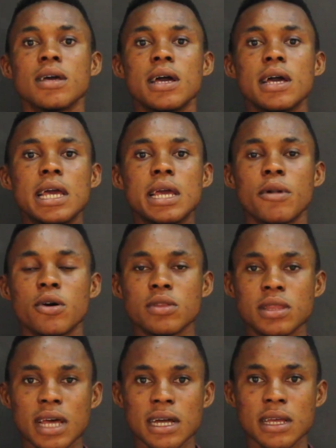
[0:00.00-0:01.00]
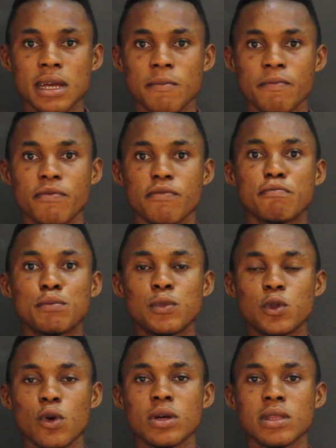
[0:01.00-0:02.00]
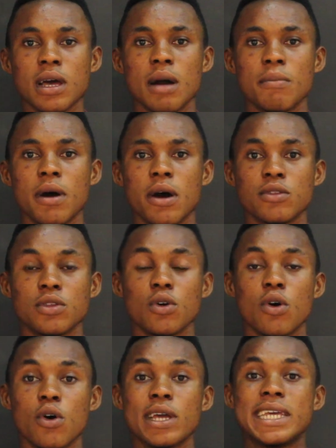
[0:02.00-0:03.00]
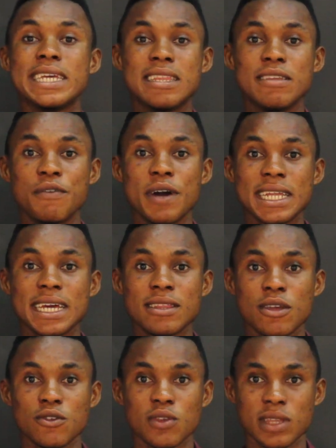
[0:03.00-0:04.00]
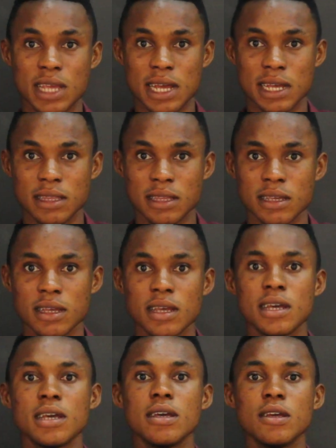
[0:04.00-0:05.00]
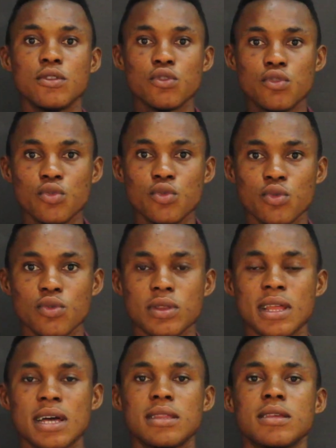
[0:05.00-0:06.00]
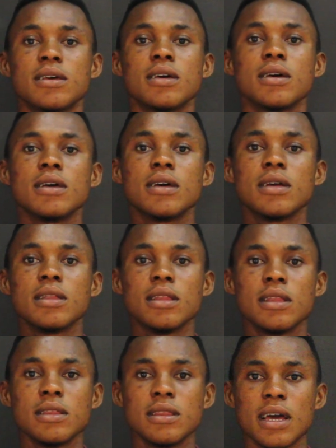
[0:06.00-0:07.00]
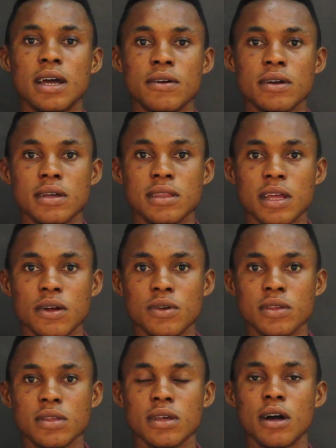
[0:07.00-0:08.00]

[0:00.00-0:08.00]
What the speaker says: Emile Durkheim talked about, or he divided the society into two, that there is